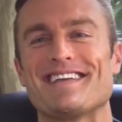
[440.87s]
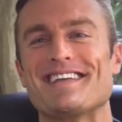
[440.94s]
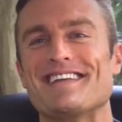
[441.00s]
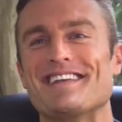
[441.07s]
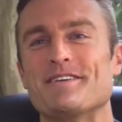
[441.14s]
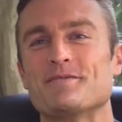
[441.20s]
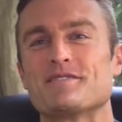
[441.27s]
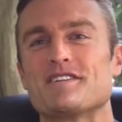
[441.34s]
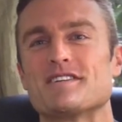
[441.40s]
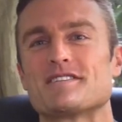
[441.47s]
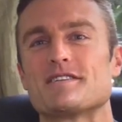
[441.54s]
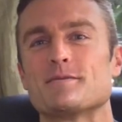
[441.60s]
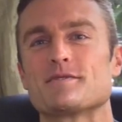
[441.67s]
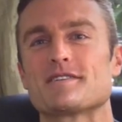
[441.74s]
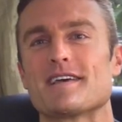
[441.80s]
and it was
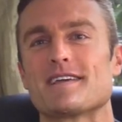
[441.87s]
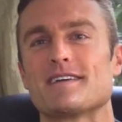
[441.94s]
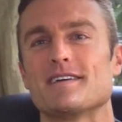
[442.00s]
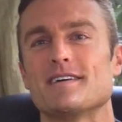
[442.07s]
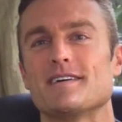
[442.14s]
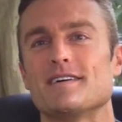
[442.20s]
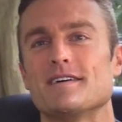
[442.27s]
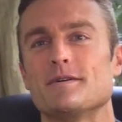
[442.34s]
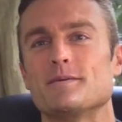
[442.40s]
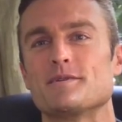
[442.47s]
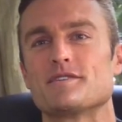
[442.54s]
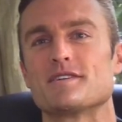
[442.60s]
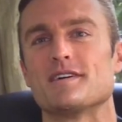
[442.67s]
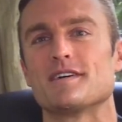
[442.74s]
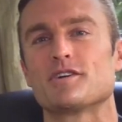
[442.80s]
just it was like a, it
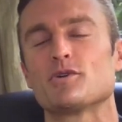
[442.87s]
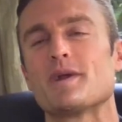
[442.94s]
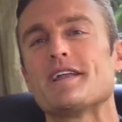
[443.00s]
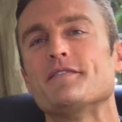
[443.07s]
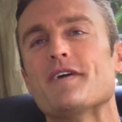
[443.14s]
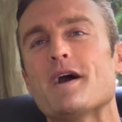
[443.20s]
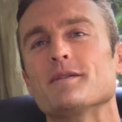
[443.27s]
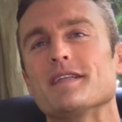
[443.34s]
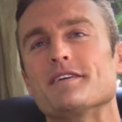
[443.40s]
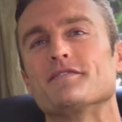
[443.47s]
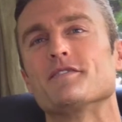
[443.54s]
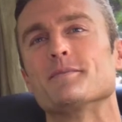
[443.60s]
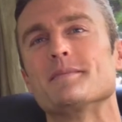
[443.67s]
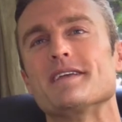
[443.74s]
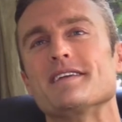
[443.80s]
was a creative outlet
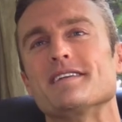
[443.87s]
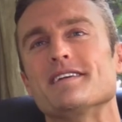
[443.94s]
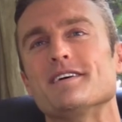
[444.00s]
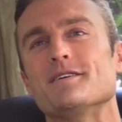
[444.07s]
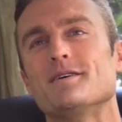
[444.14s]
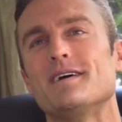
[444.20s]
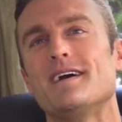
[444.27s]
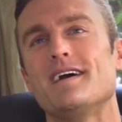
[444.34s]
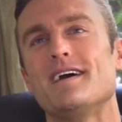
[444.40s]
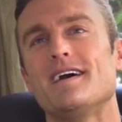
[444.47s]
for me, you know